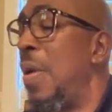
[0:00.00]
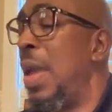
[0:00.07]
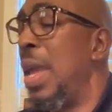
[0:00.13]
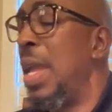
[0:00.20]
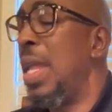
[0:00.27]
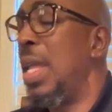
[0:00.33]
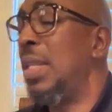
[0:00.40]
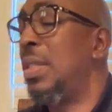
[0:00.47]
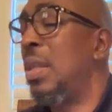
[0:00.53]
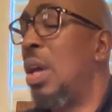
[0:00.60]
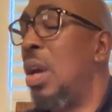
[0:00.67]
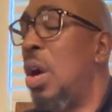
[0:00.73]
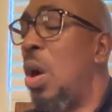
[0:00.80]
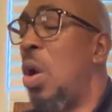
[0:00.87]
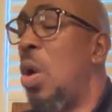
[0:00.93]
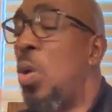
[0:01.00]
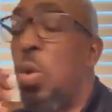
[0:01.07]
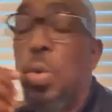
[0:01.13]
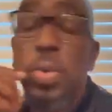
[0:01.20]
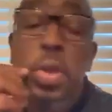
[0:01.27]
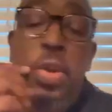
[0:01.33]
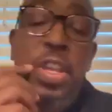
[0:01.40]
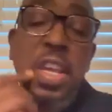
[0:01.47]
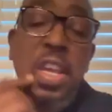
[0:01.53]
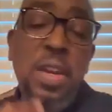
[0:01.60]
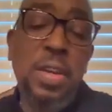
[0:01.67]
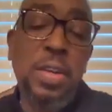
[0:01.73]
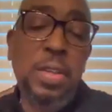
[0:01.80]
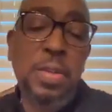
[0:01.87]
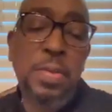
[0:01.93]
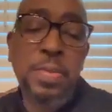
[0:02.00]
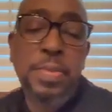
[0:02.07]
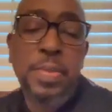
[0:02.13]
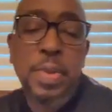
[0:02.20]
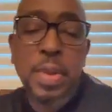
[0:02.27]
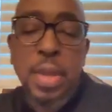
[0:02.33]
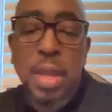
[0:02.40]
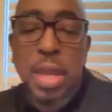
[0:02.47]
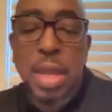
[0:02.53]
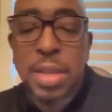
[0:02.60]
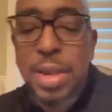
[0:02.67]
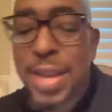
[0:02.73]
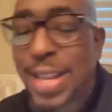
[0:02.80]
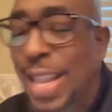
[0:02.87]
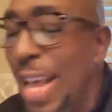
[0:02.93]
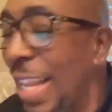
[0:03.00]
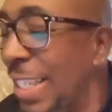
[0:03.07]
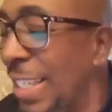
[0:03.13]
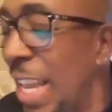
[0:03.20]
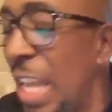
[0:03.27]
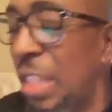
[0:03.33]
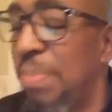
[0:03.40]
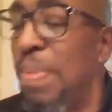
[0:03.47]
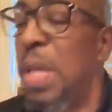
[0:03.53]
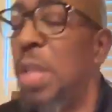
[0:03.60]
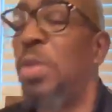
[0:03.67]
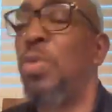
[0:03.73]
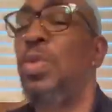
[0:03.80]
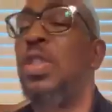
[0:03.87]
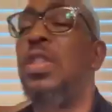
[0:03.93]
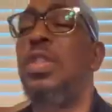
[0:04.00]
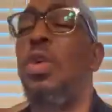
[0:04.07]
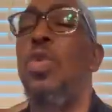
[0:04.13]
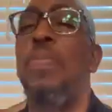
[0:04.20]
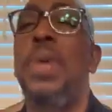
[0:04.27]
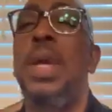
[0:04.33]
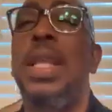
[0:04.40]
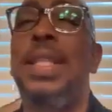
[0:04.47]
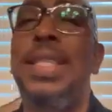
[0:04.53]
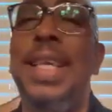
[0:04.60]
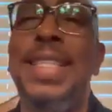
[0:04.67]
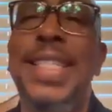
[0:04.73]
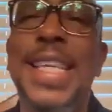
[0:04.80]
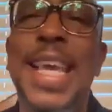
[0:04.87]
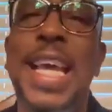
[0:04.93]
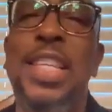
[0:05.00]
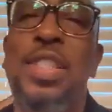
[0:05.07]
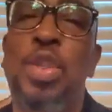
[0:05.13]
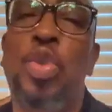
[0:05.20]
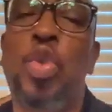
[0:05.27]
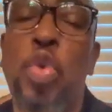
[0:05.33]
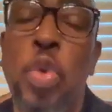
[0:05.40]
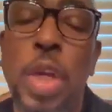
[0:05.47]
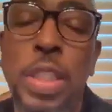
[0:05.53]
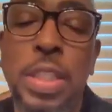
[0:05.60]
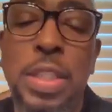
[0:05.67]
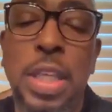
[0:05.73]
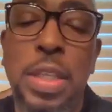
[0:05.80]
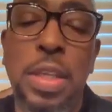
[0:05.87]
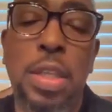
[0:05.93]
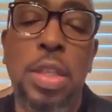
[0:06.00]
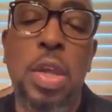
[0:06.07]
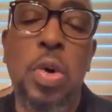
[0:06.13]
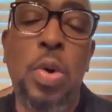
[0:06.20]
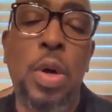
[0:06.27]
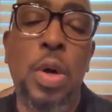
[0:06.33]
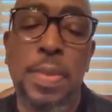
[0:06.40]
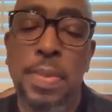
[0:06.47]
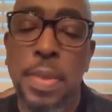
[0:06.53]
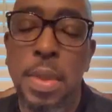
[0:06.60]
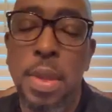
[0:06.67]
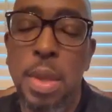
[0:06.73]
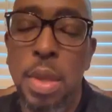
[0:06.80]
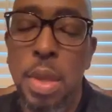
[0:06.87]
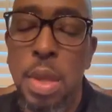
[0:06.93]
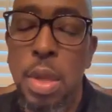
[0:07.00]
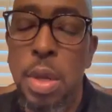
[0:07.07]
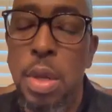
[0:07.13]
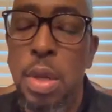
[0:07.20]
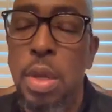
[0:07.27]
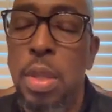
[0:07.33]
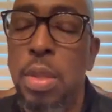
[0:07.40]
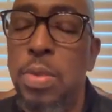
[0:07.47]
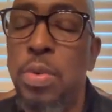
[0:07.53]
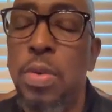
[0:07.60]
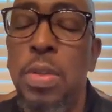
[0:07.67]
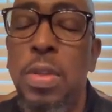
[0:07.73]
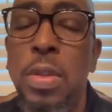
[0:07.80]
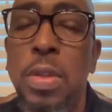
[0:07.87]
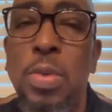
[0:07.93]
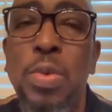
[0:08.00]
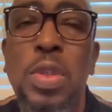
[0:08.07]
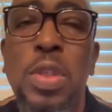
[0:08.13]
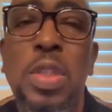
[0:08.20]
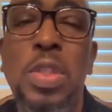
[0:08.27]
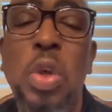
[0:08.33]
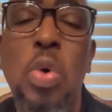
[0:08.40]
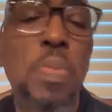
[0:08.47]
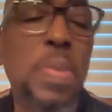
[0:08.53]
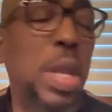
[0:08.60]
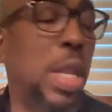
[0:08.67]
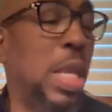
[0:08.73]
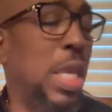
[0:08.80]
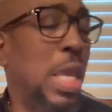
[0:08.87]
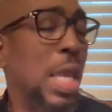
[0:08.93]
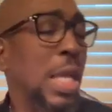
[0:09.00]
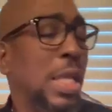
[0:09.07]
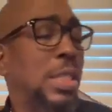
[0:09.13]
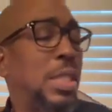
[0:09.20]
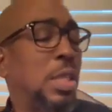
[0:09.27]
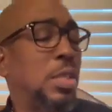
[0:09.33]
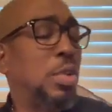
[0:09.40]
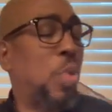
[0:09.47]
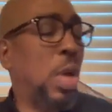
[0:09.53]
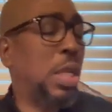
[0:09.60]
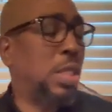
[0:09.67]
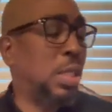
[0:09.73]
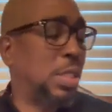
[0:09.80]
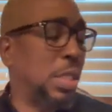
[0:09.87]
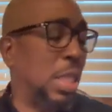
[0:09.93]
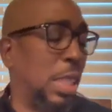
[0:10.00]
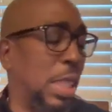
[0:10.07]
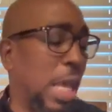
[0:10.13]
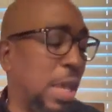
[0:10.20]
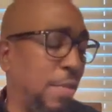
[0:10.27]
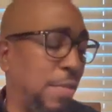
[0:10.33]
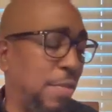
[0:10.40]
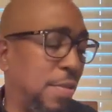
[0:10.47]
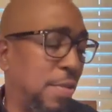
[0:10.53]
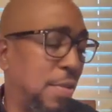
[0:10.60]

in his older years. Now, Elijah has been through so many tests. He has trusted the Lord through, through so many situations in life